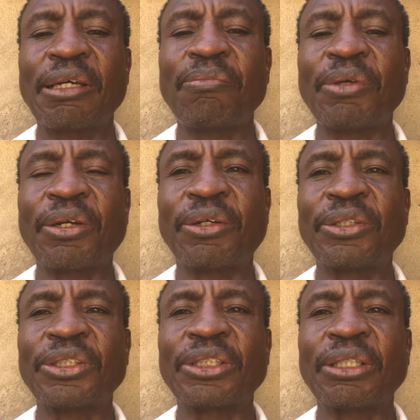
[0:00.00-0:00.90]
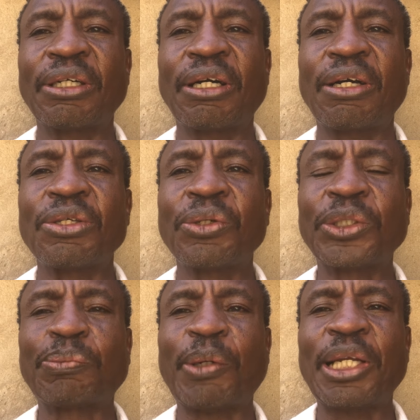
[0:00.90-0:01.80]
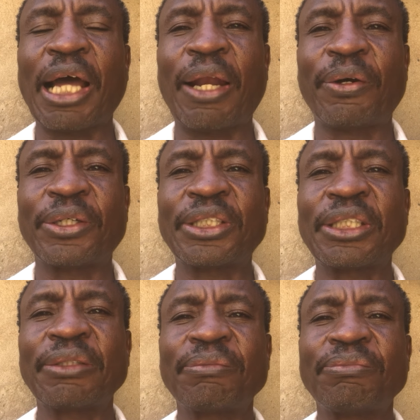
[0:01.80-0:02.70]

because you spend a lot